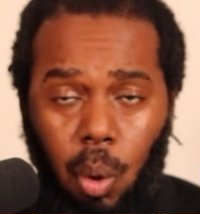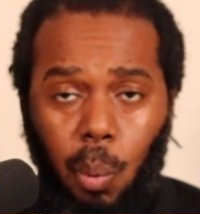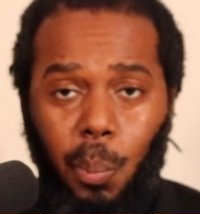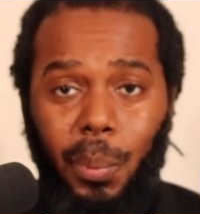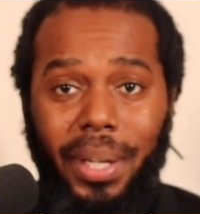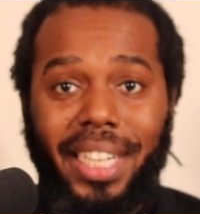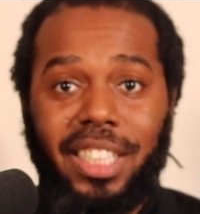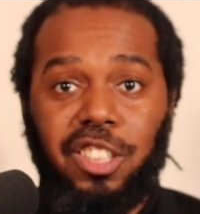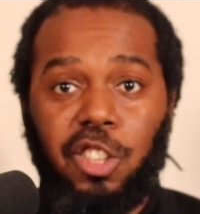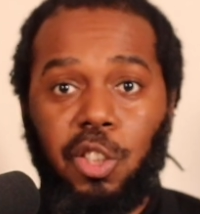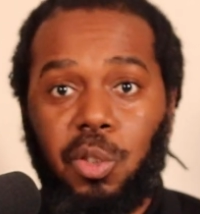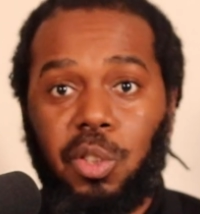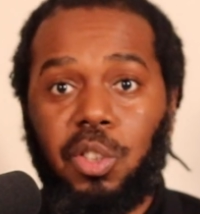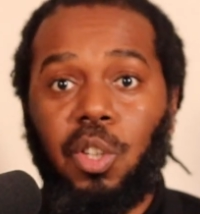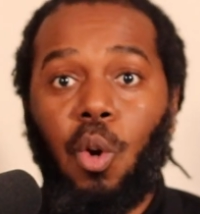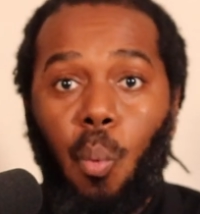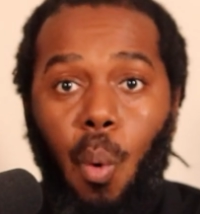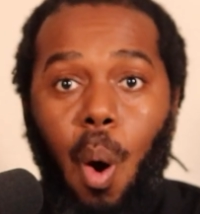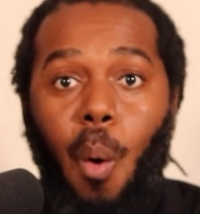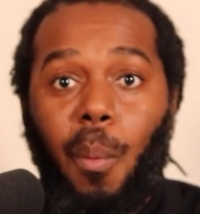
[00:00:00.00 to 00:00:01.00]
we can use
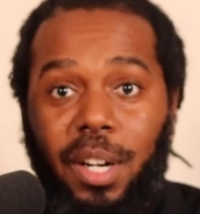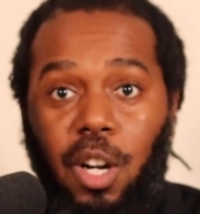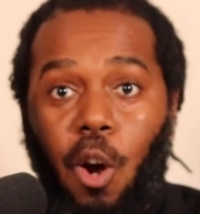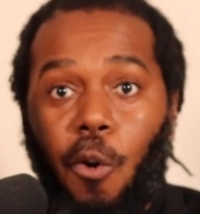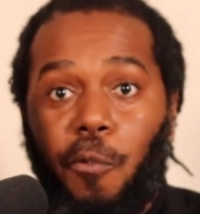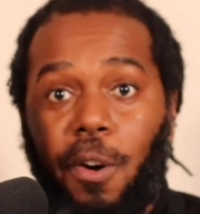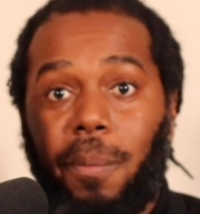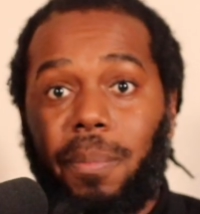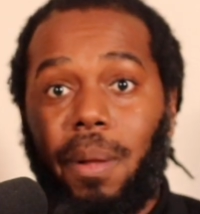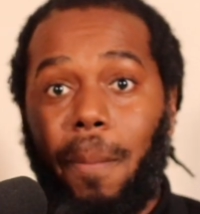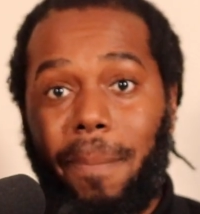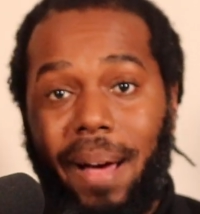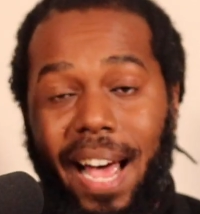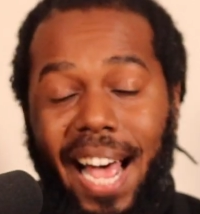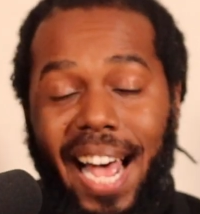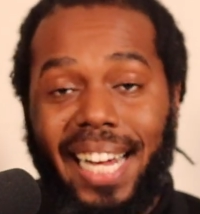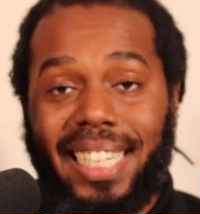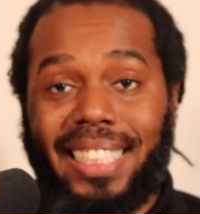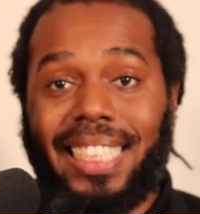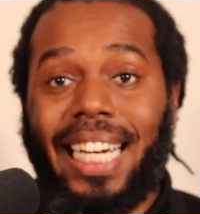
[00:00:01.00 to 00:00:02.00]
what we know from the
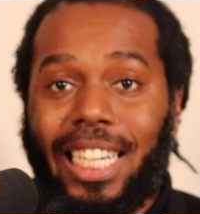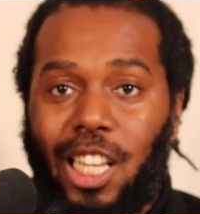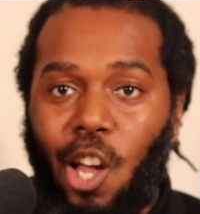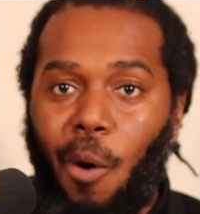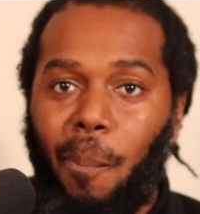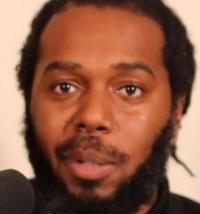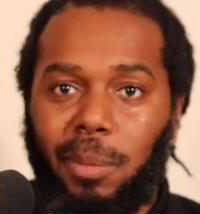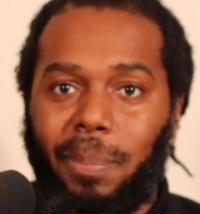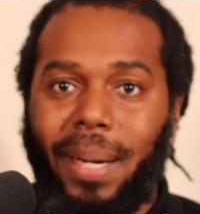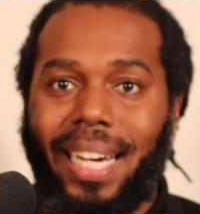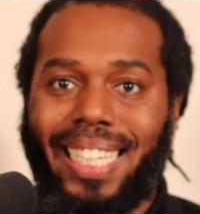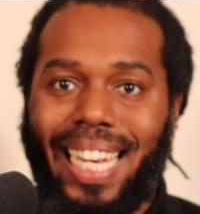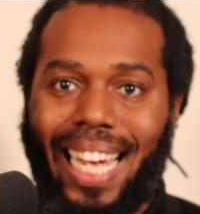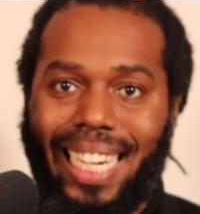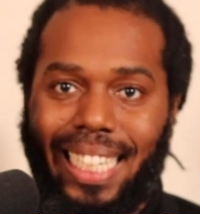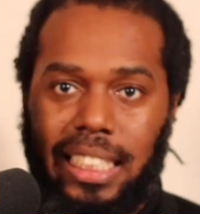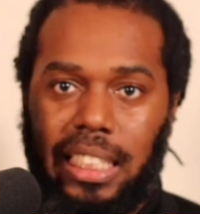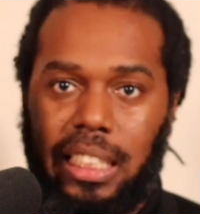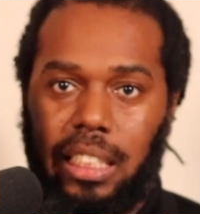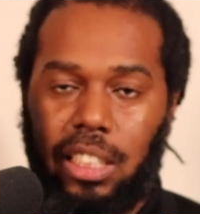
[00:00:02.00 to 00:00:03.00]
past to help us make that
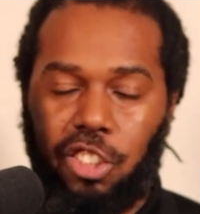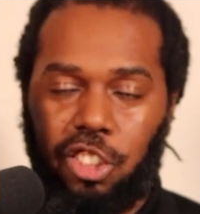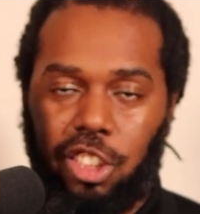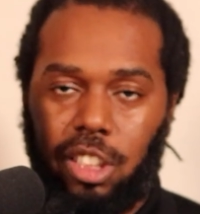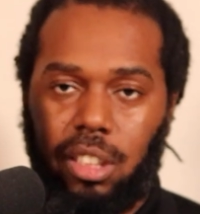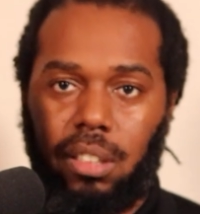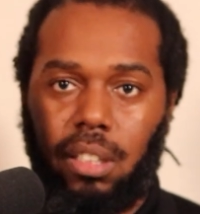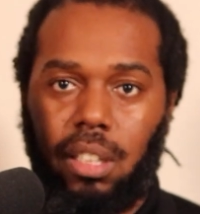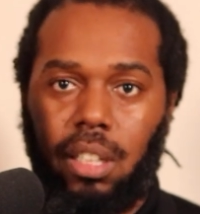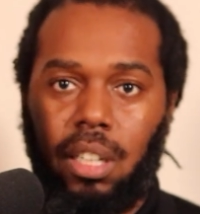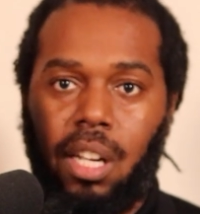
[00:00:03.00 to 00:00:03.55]
decision.